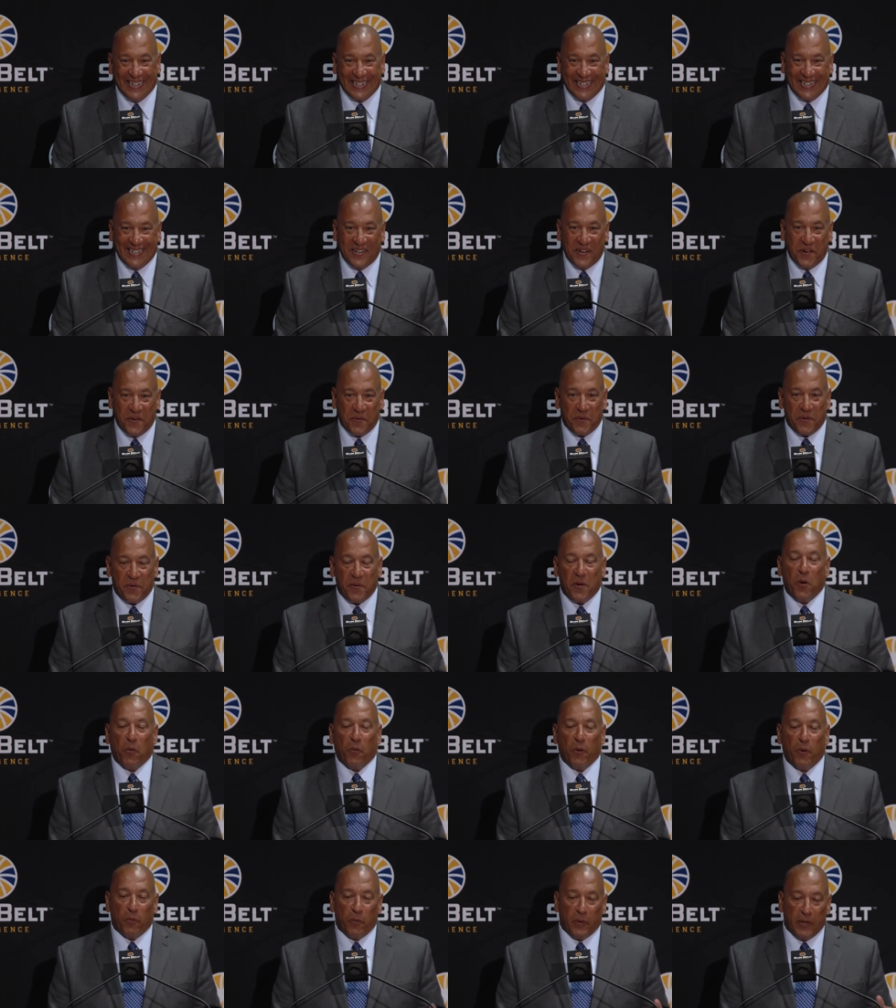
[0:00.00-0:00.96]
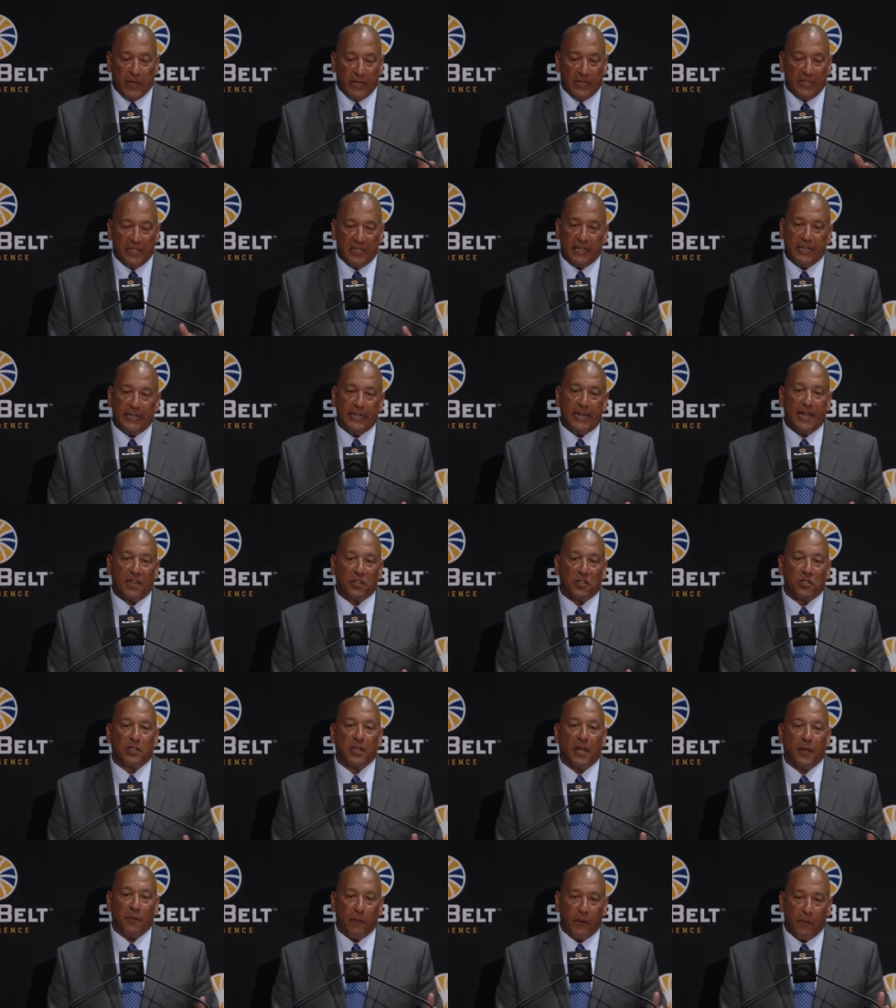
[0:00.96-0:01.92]
You know, we we went into Indiana
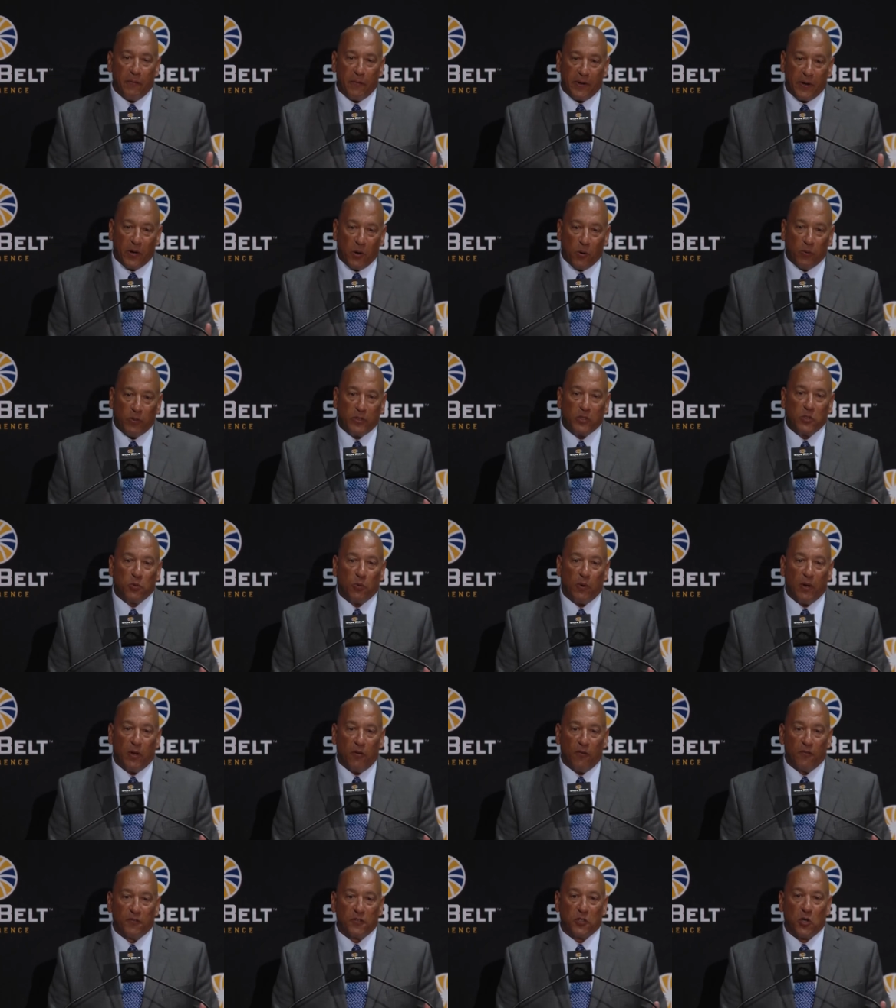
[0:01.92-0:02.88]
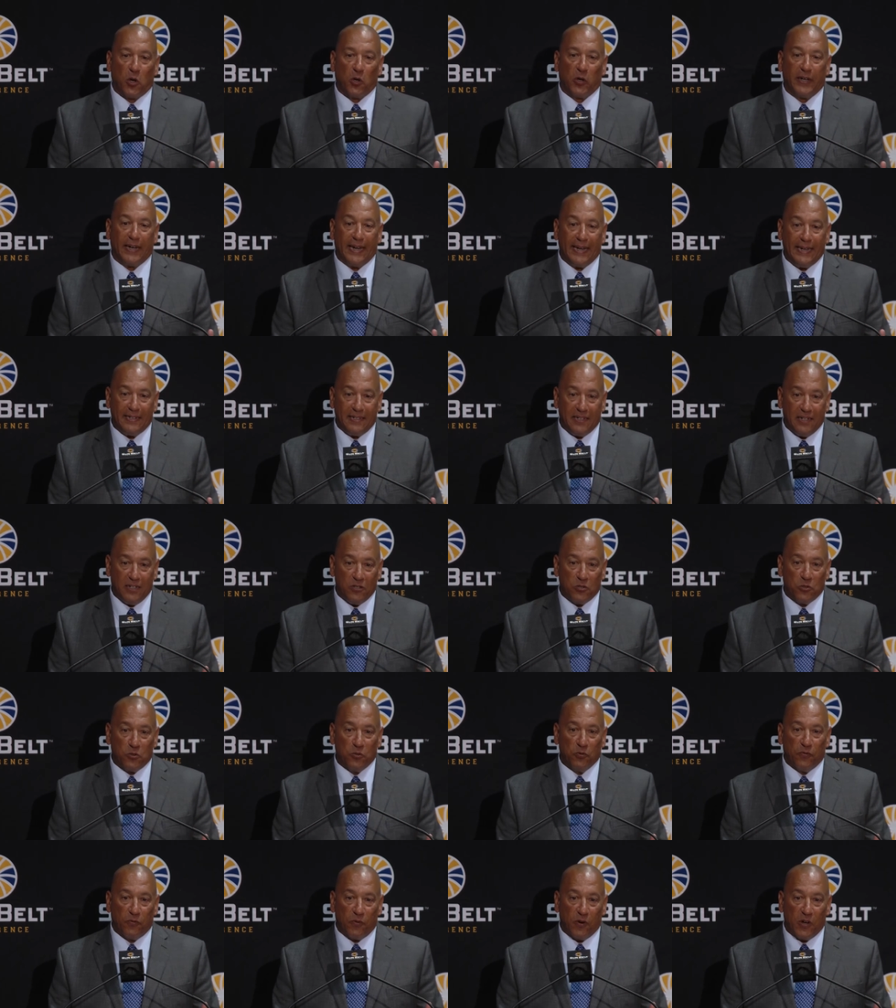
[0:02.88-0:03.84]
State. We went 0 and 12. Started 18
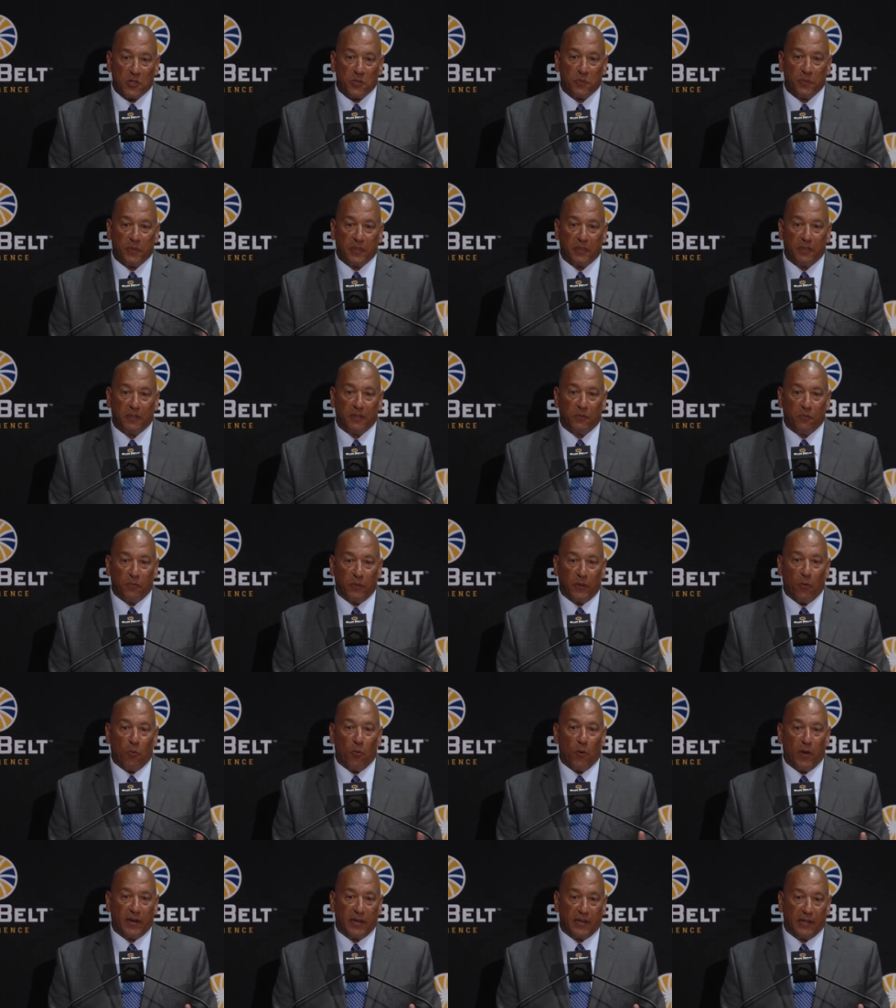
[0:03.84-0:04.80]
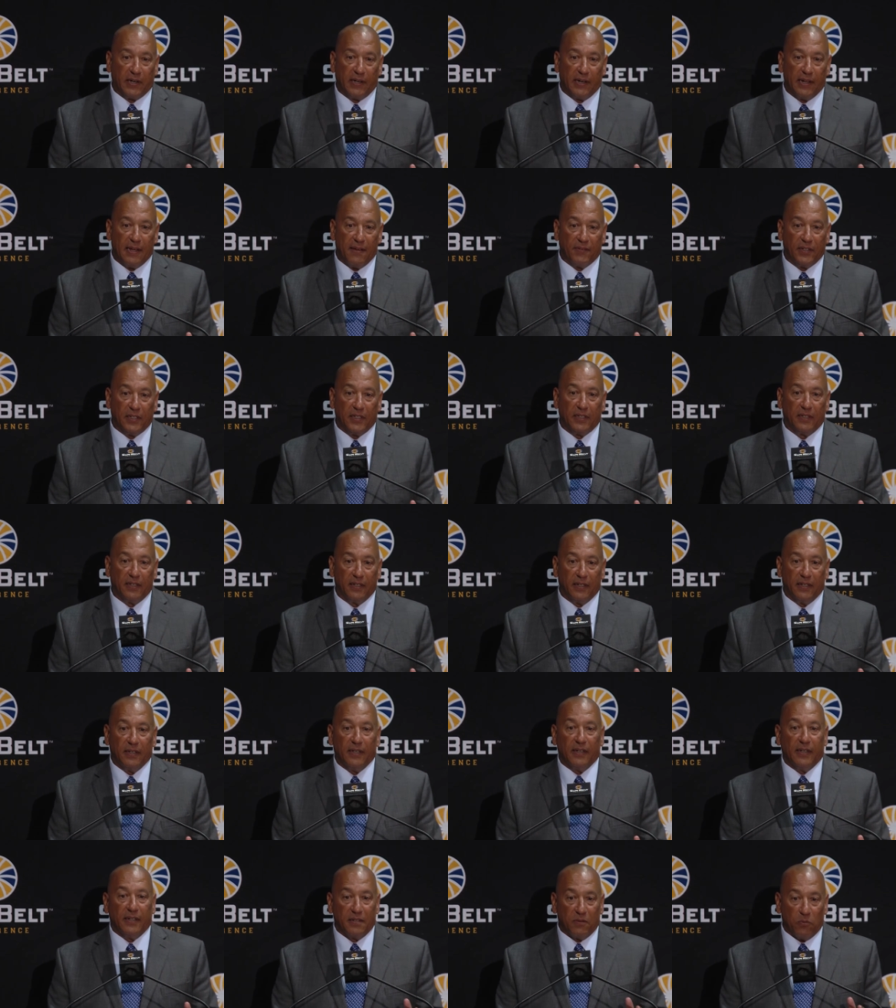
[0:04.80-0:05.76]
true freshmen. Went 1 and 11
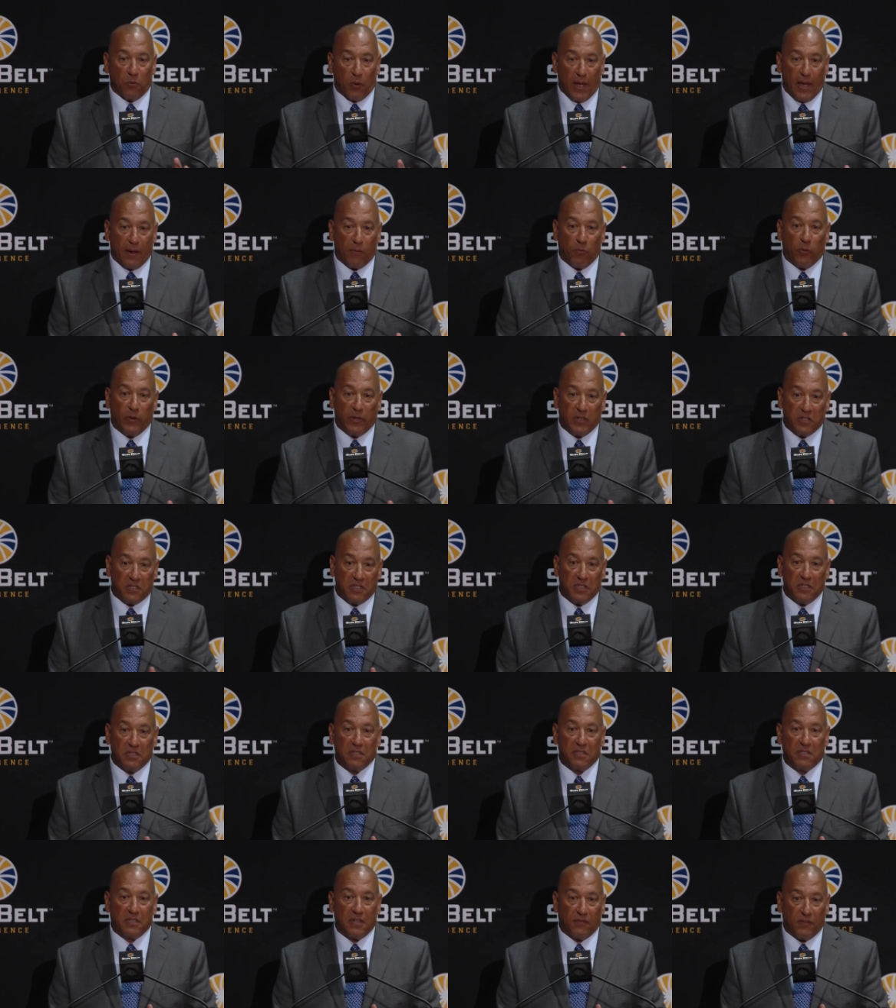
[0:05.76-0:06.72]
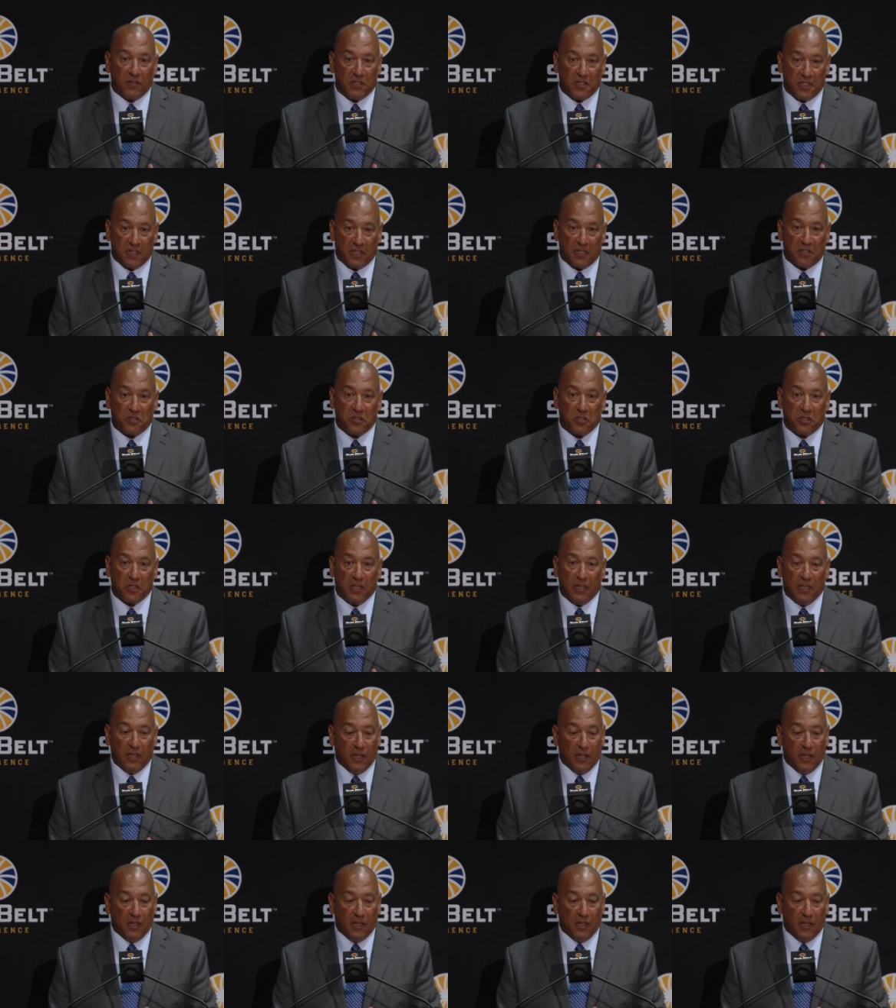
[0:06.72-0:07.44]
had winning seasons ever since.